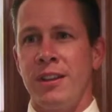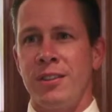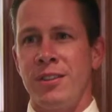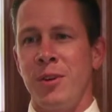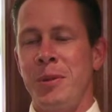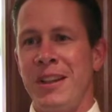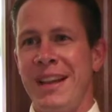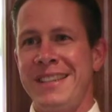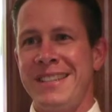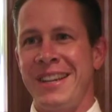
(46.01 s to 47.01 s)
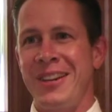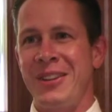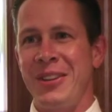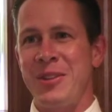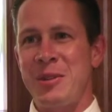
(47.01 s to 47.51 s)
Nobody likes to hear
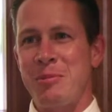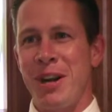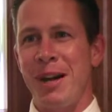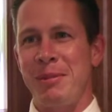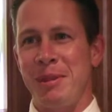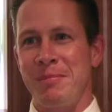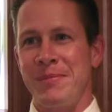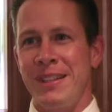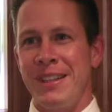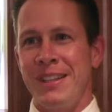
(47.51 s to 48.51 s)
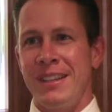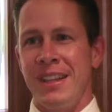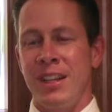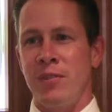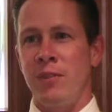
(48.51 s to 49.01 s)
that there's a problem.
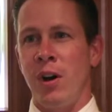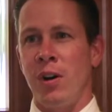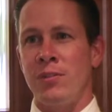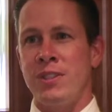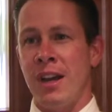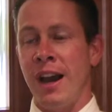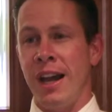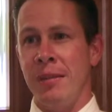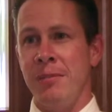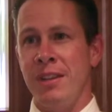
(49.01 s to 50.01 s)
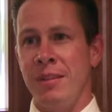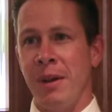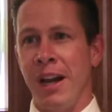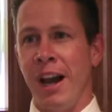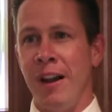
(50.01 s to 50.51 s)
It involves time in
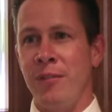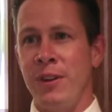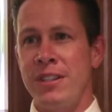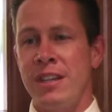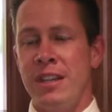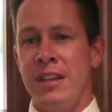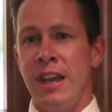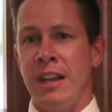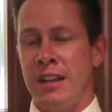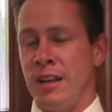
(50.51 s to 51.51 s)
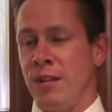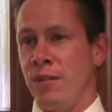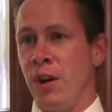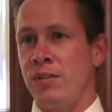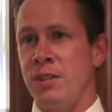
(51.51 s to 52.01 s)
my office and it
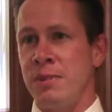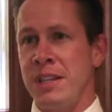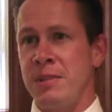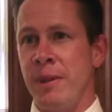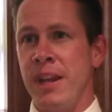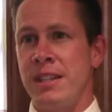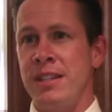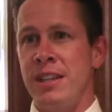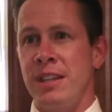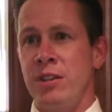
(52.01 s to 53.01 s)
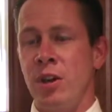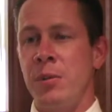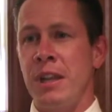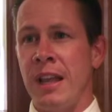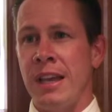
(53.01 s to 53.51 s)
involves some expense.
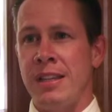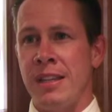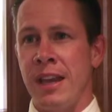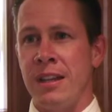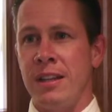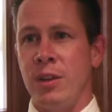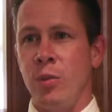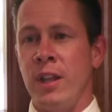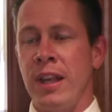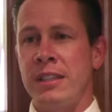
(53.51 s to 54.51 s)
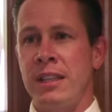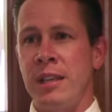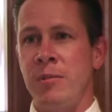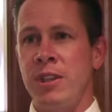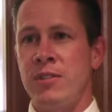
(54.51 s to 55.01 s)
Nobody likes that. We like to
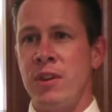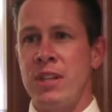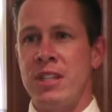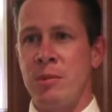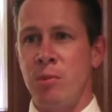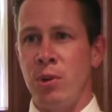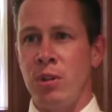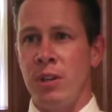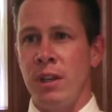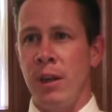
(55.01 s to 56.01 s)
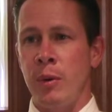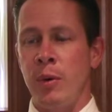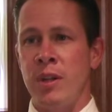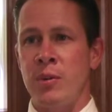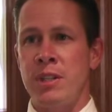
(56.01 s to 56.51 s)
keep things very simple and we
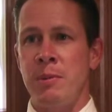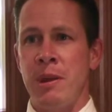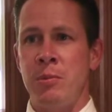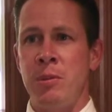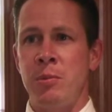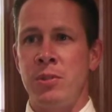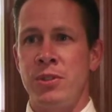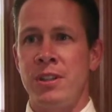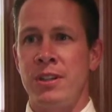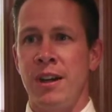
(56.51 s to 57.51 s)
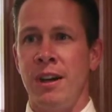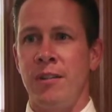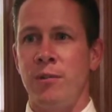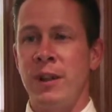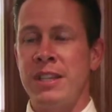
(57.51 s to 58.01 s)
want to respect people's
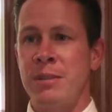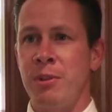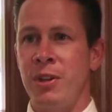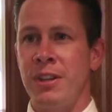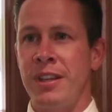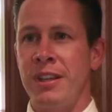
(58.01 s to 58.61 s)
flexibility